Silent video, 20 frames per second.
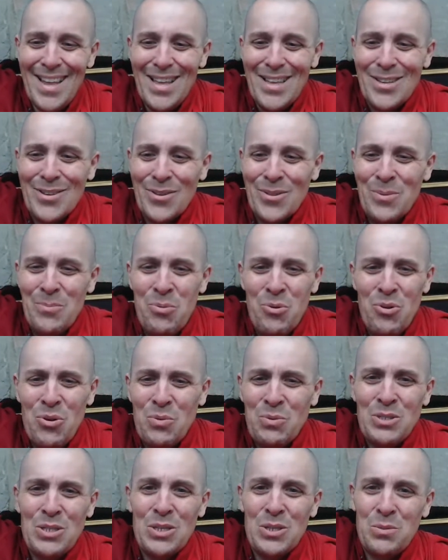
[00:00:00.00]
So the Buddha
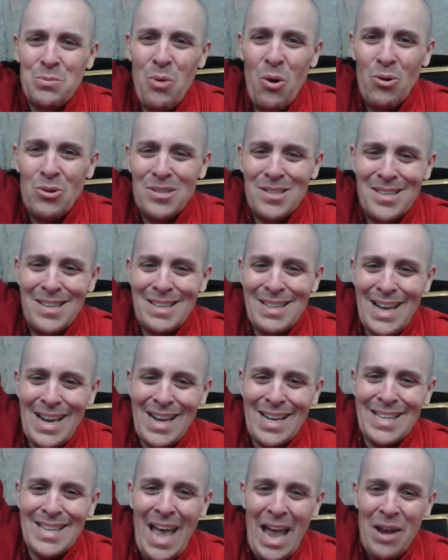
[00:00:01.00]
was supposedly
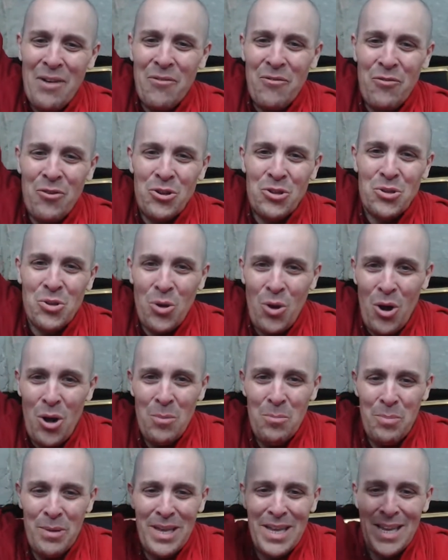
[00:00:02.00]
like a 10-foot
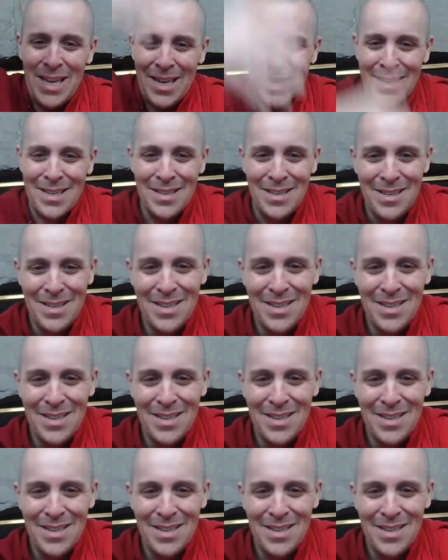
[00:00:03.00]
tall being.